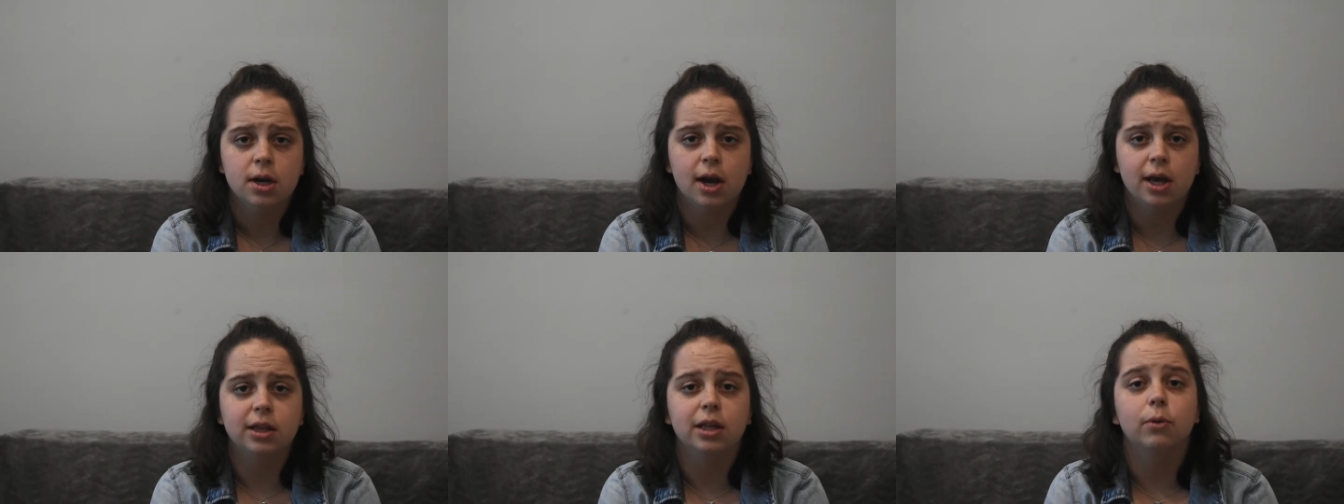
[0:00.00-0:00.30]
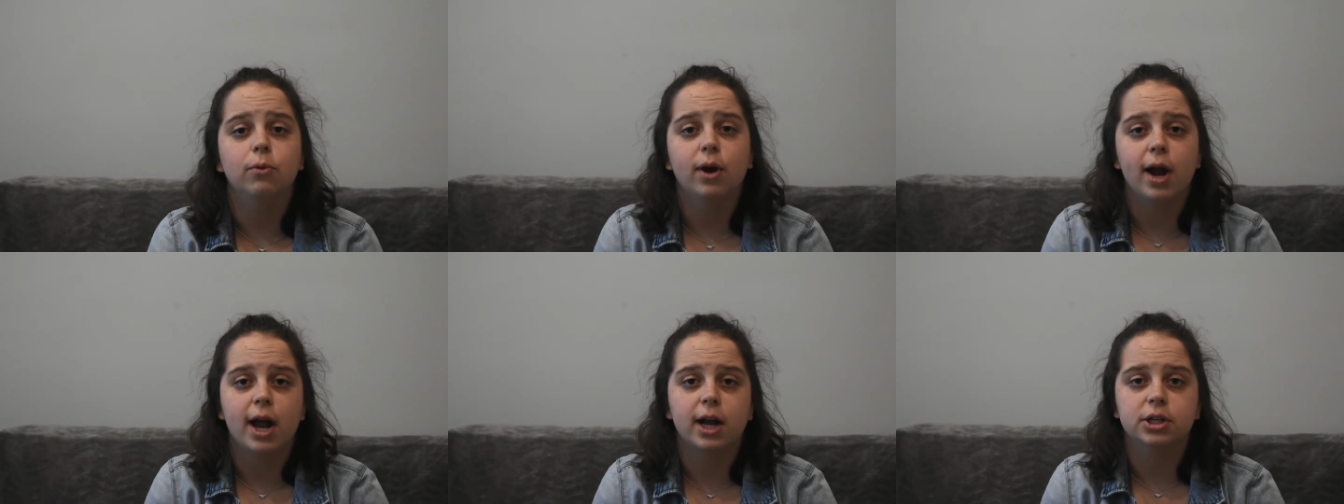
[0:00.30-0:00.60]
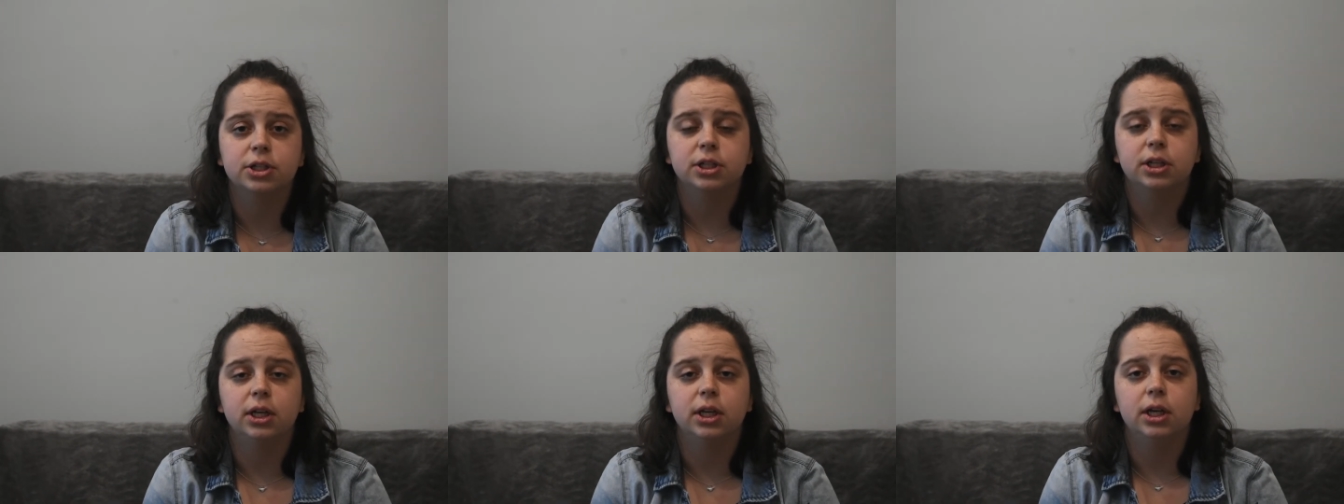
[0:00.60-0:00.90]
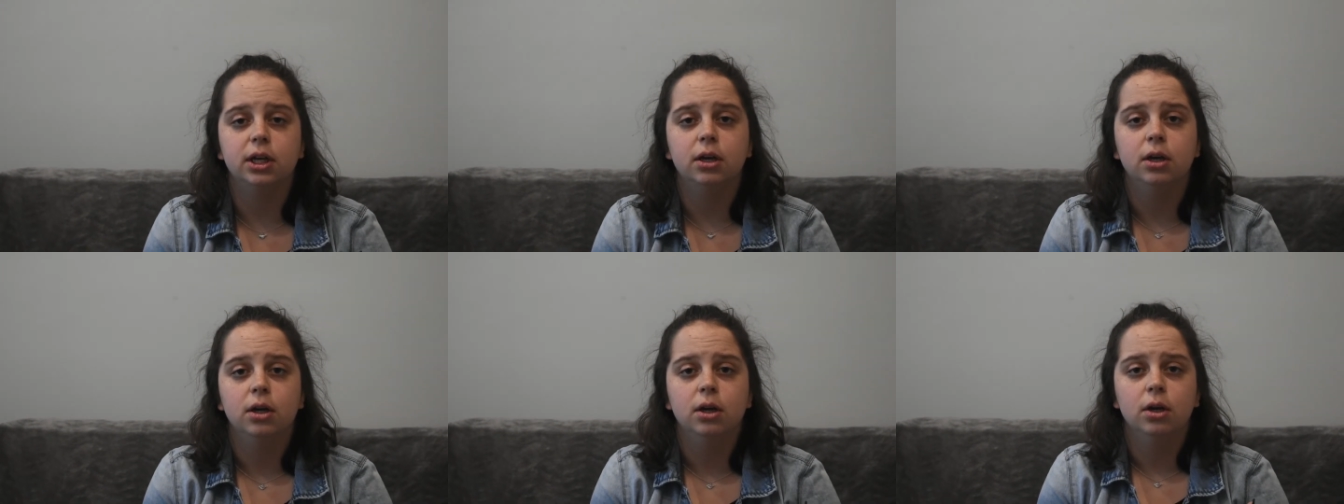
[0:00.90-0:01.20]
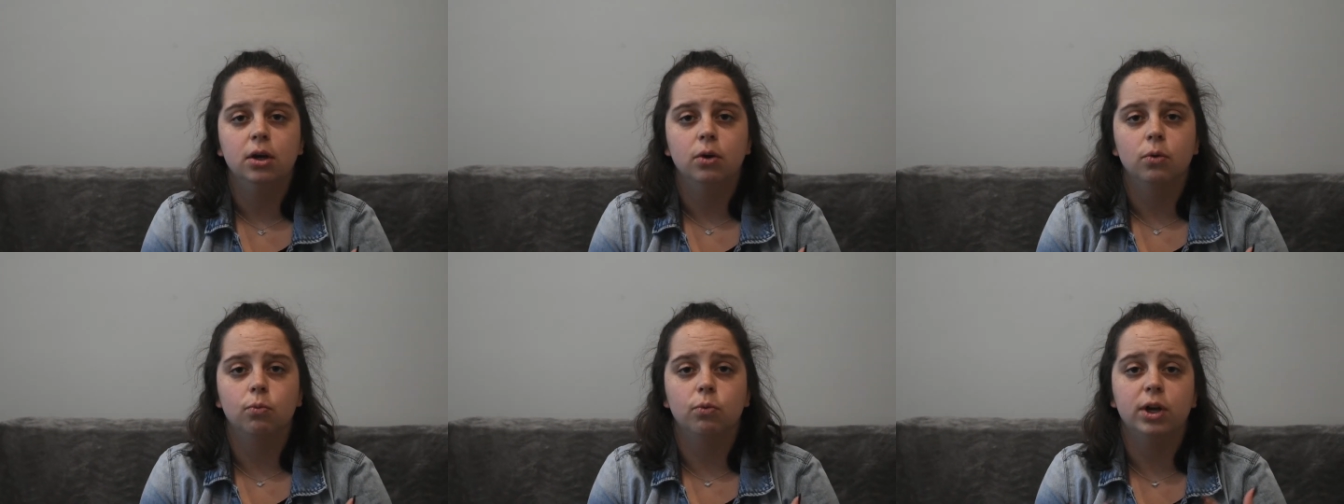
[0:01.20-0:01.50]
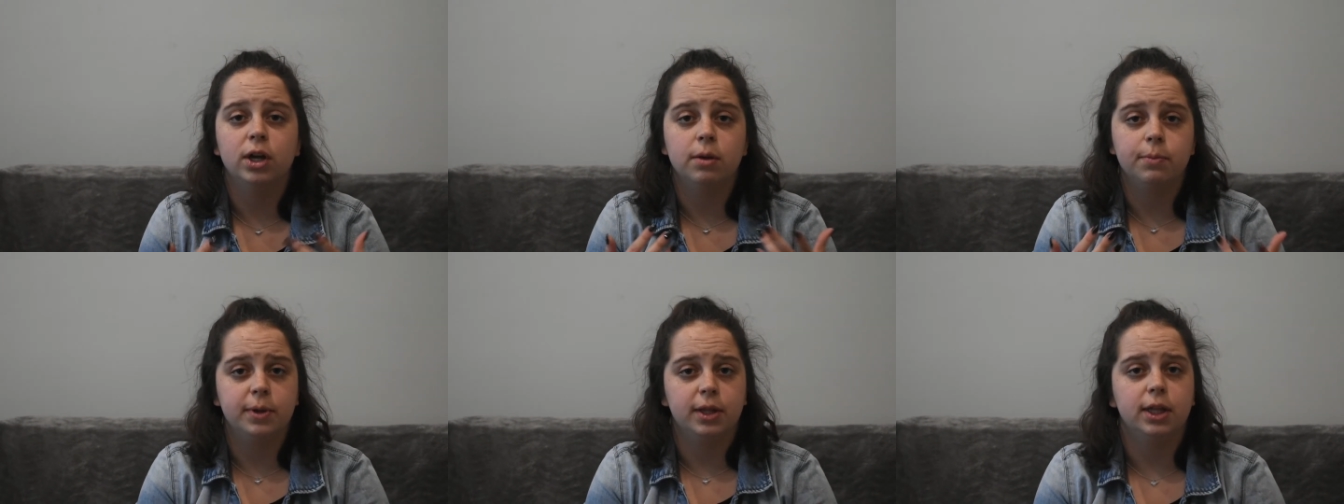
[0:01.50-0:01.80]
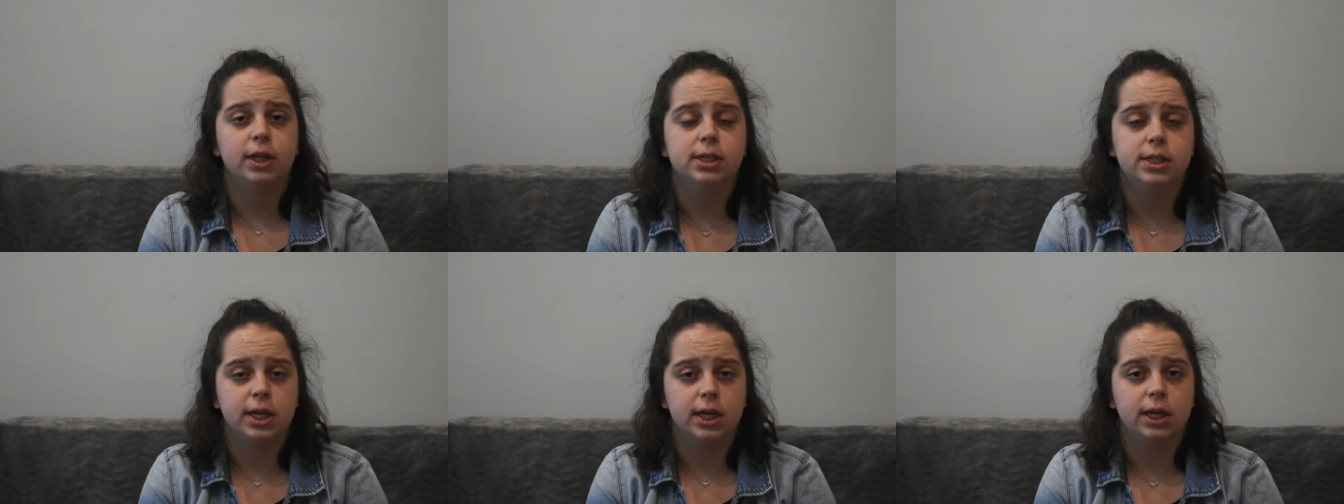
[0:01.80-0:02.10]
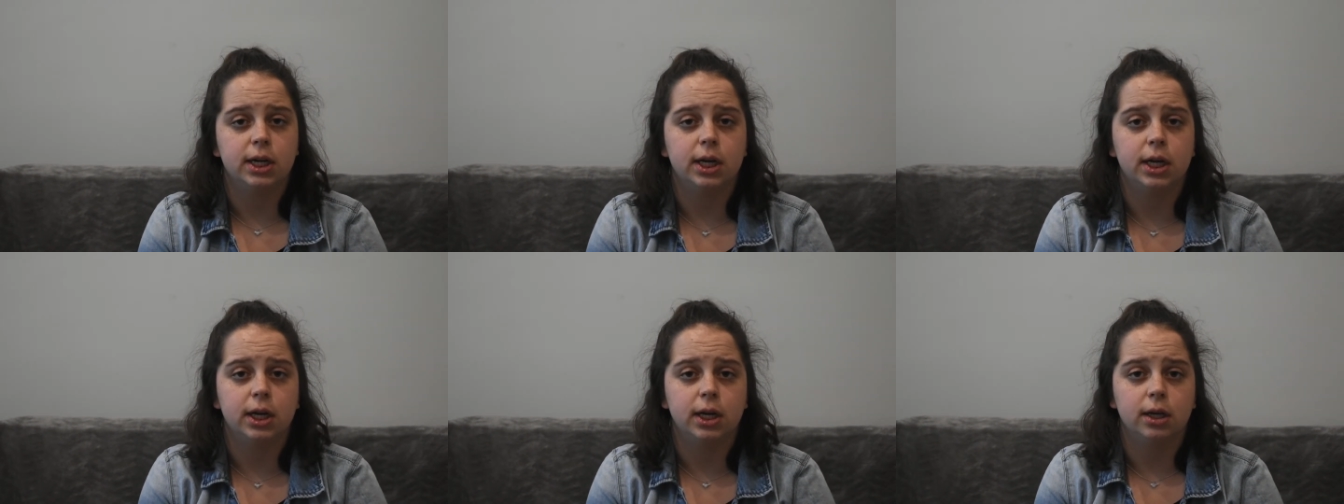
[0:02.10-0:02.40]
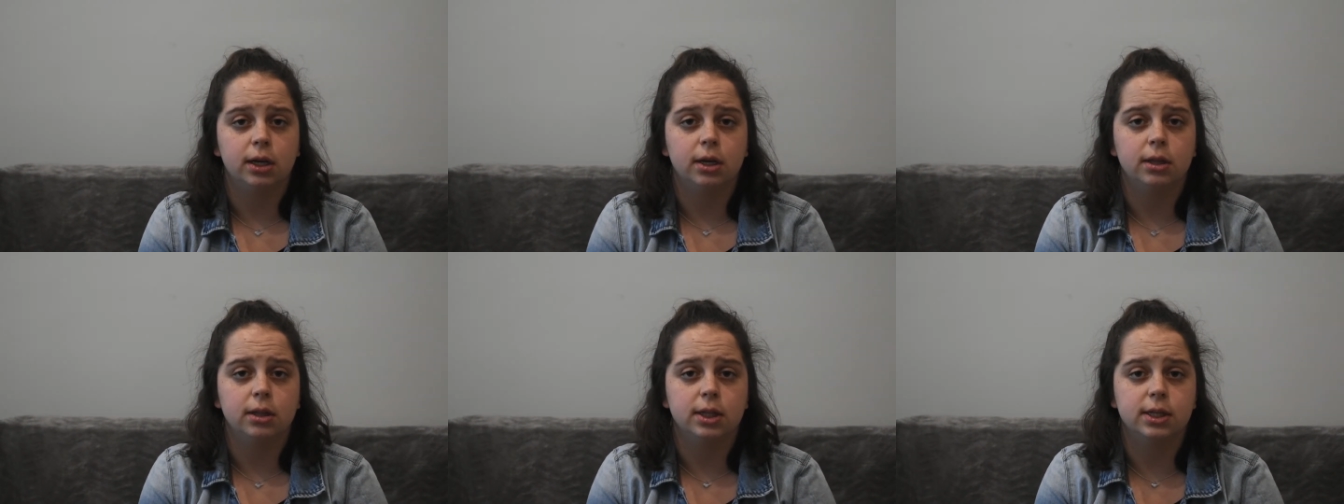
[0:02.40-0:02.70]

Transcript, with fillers: and they were actually rehabilitating